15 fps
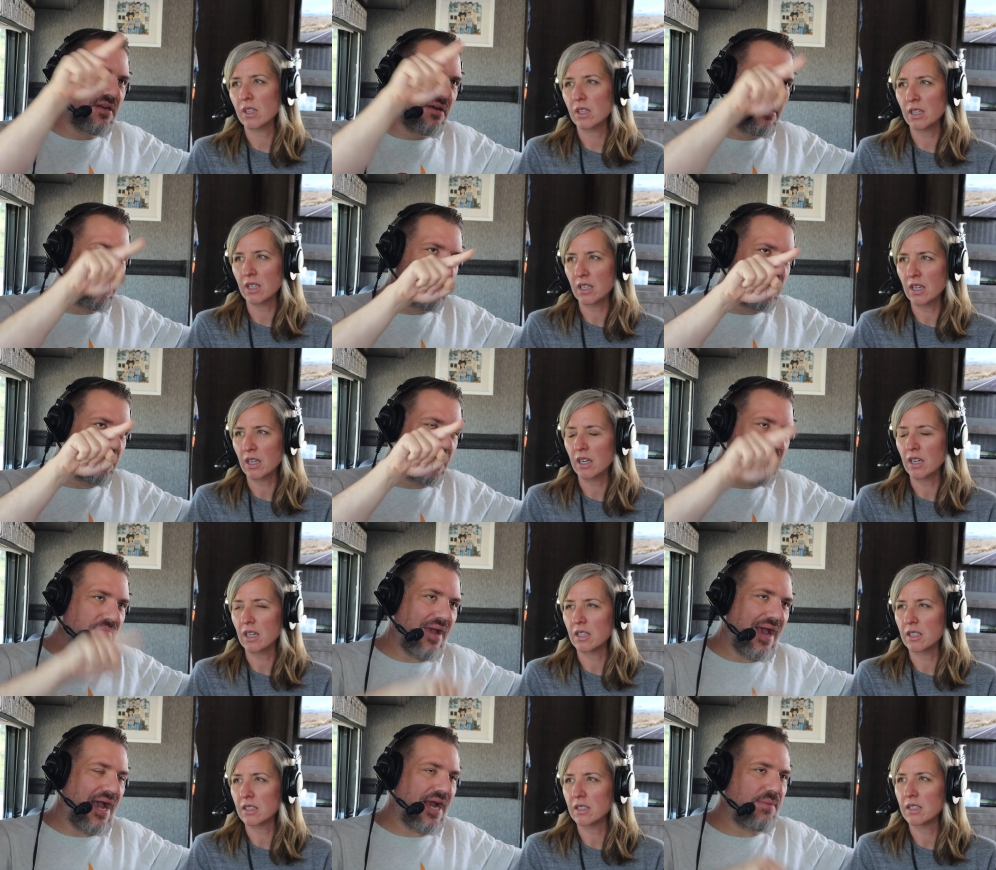Speaker 1: a little loop yeah.
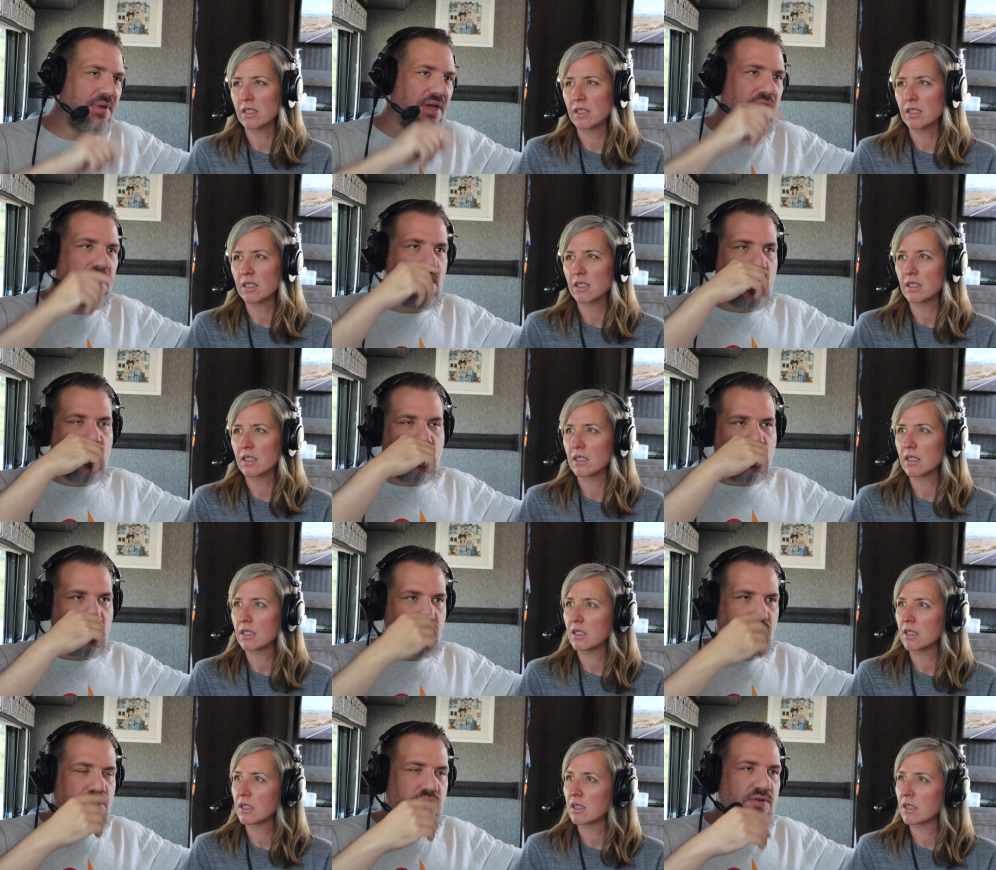and back. But
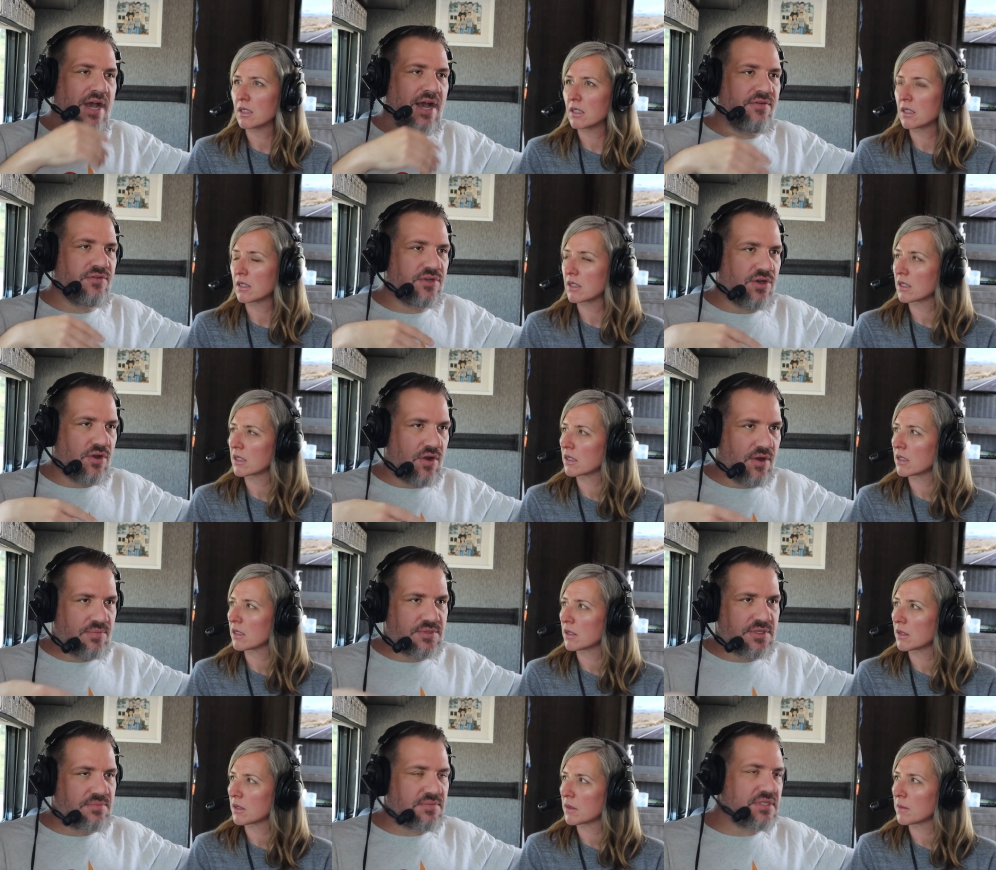you do have to go
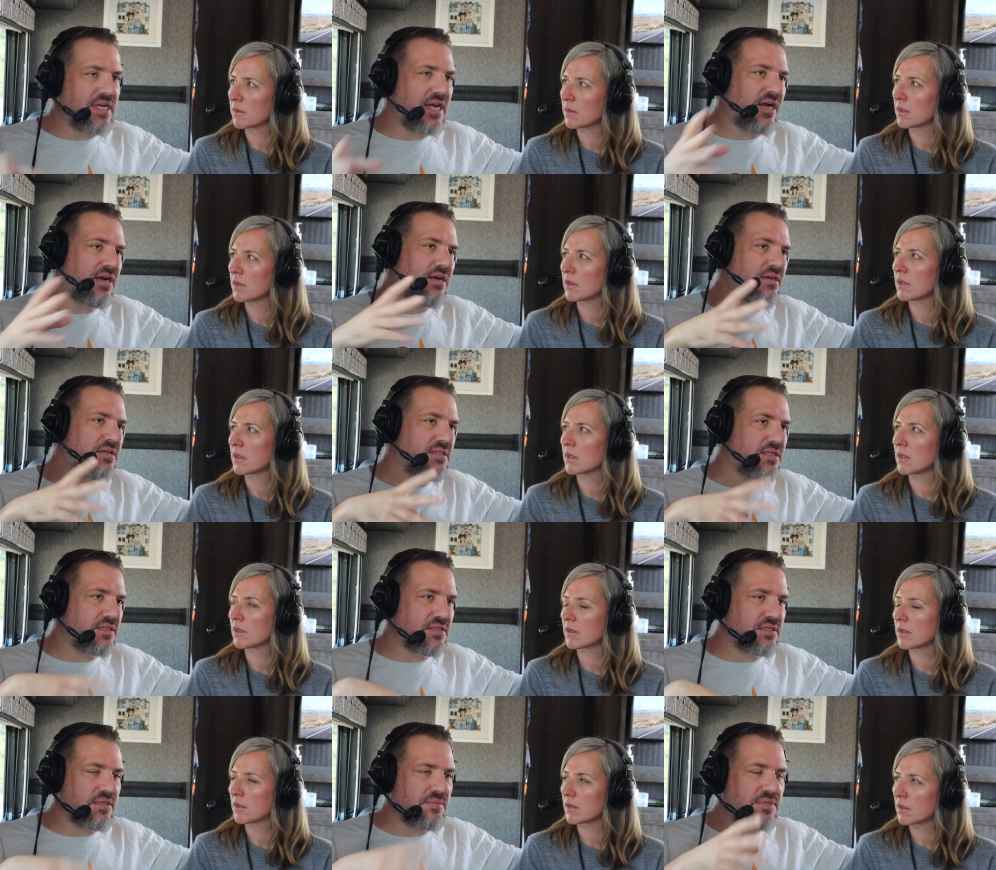up some stairs
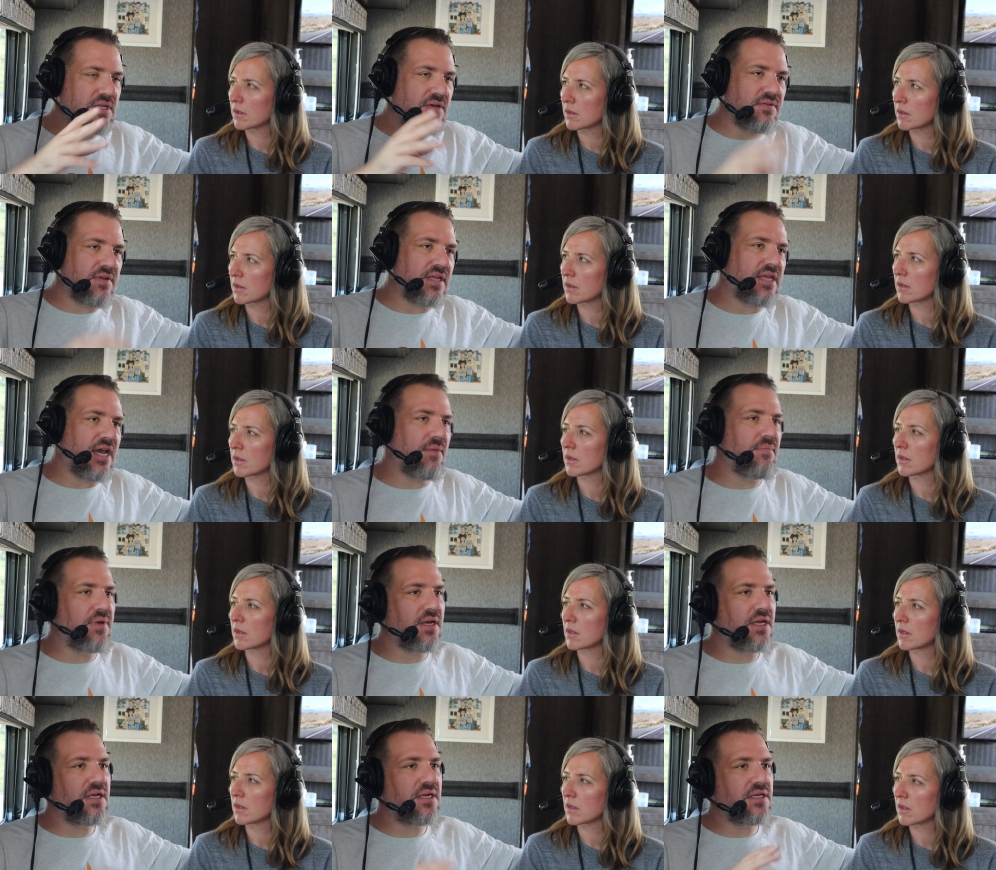and some stuff like that.
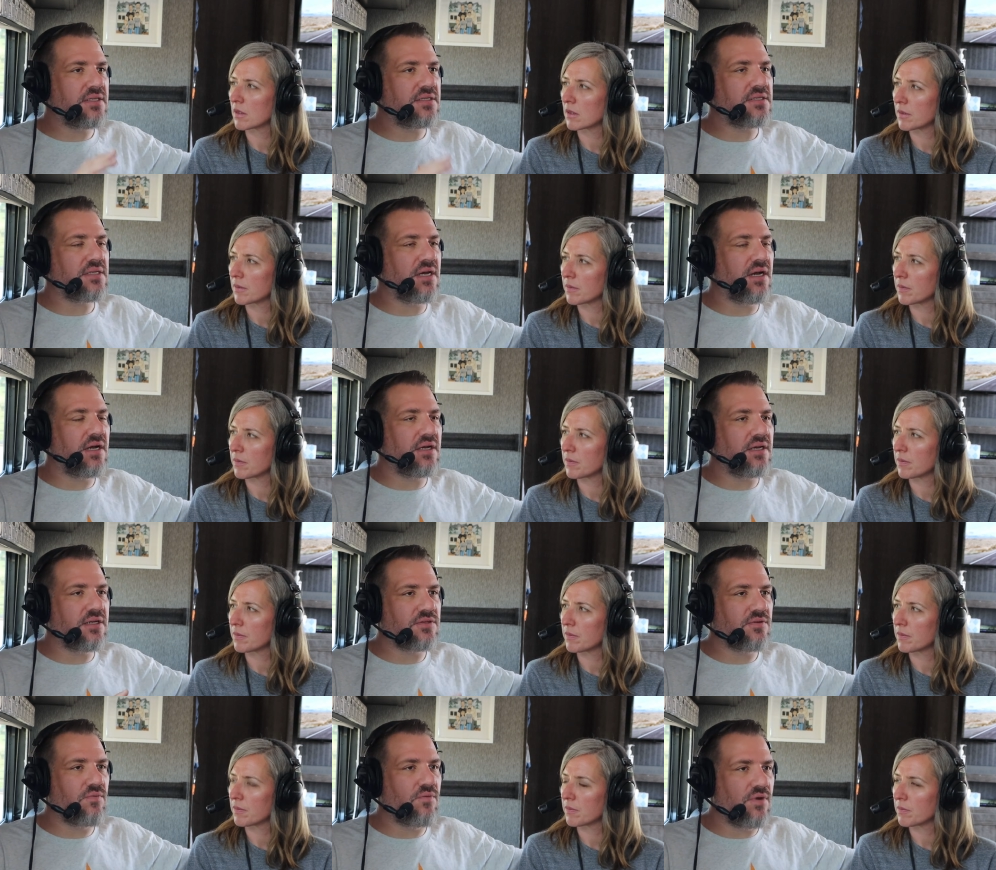But it is, uh,
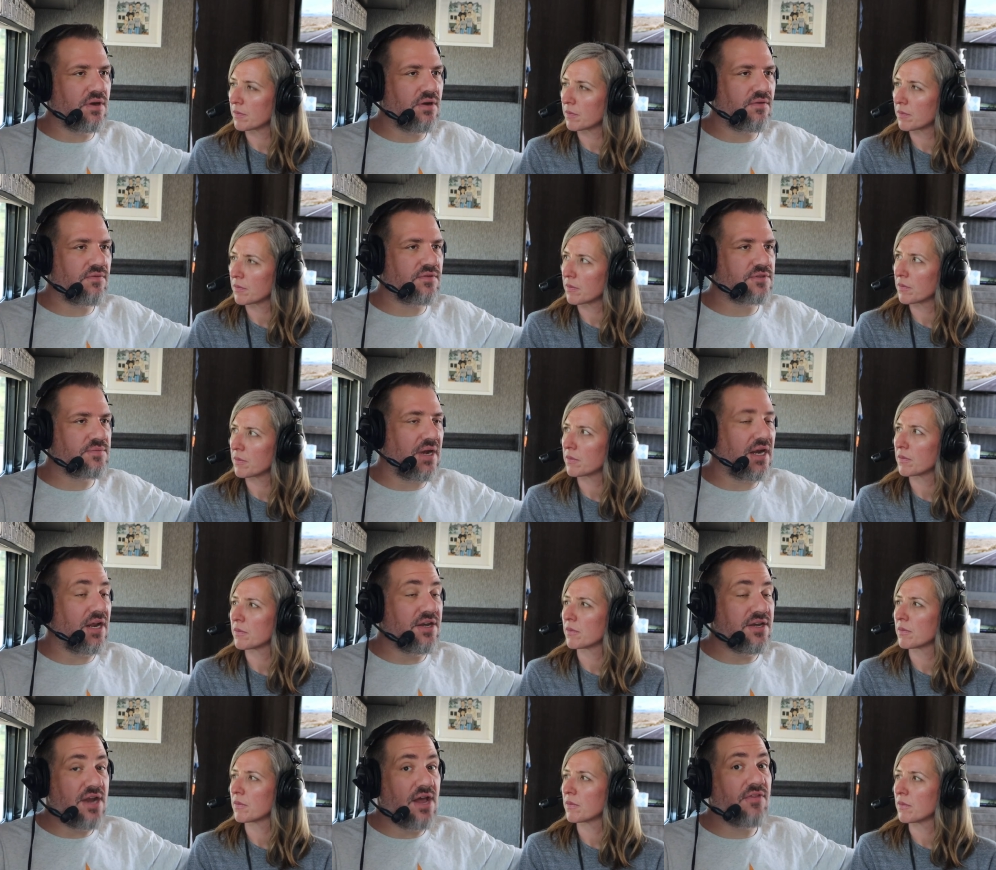it's a wonderful spot.
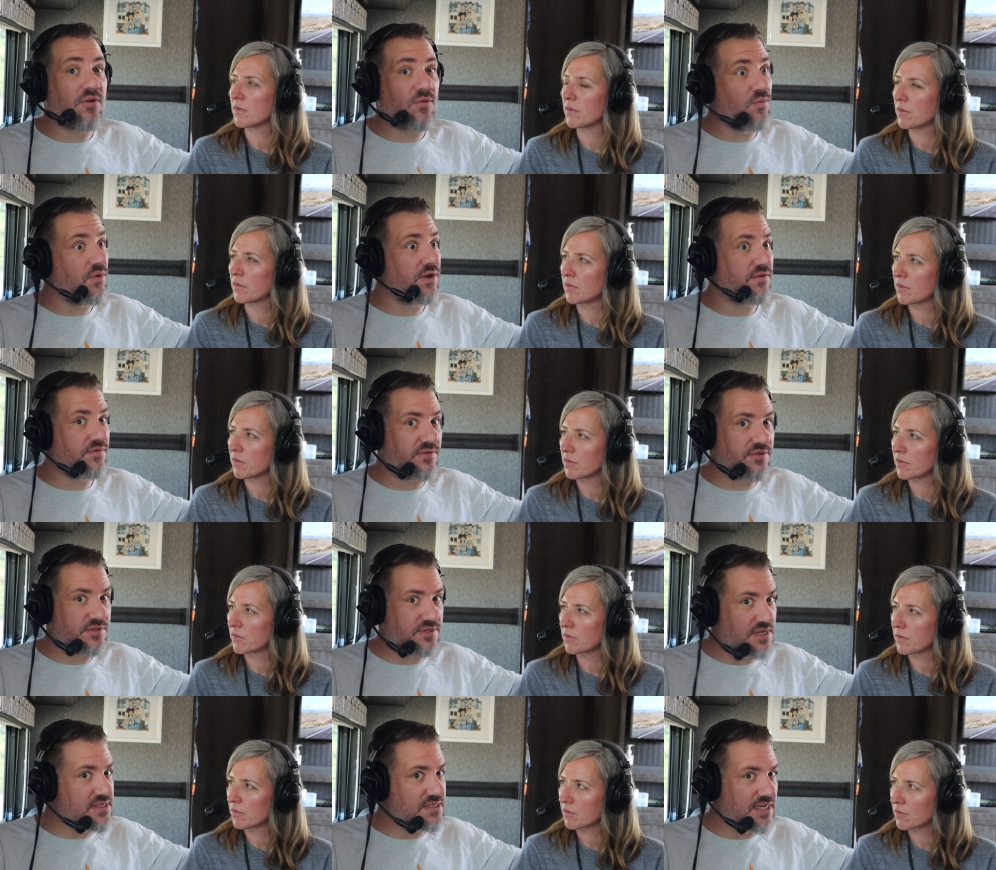Another wonderful
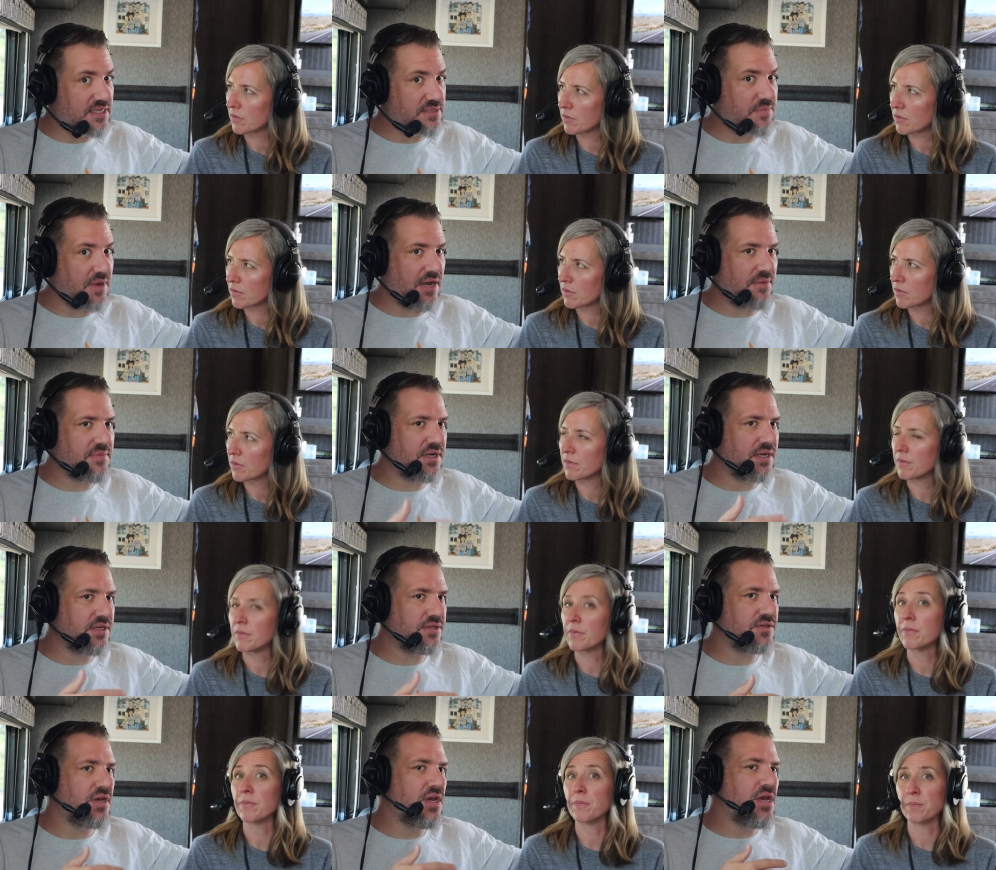sunset spot
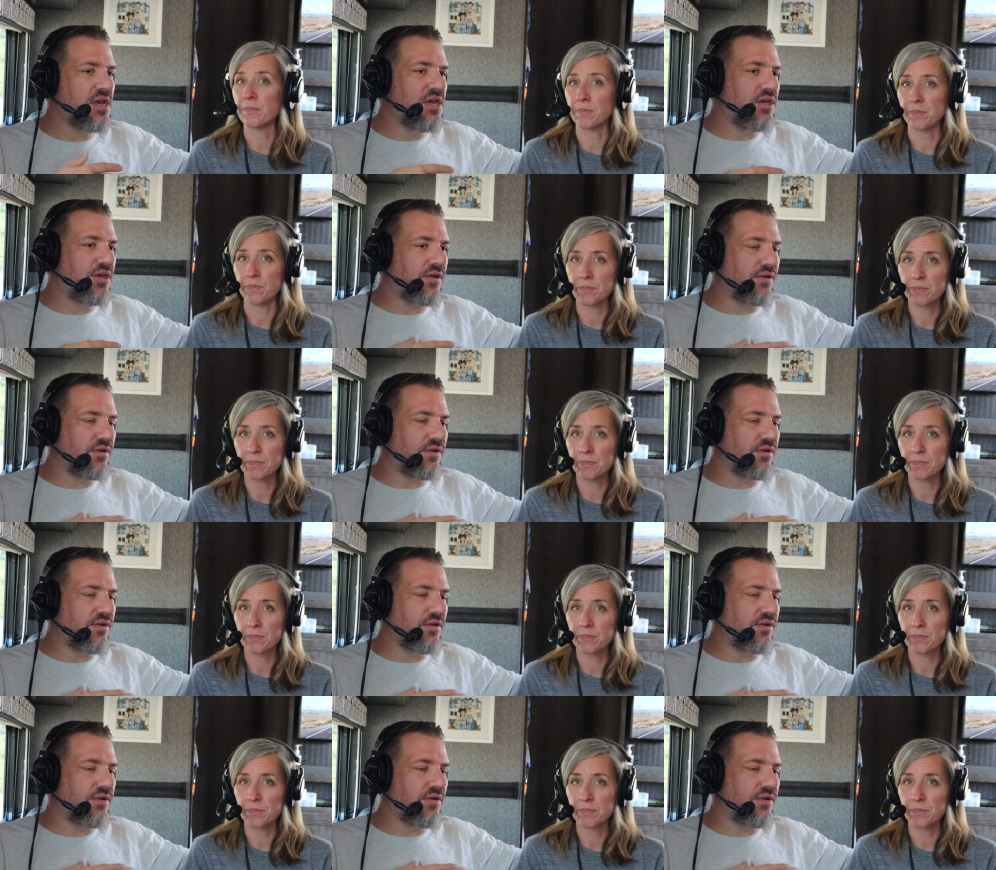because mm-hmm.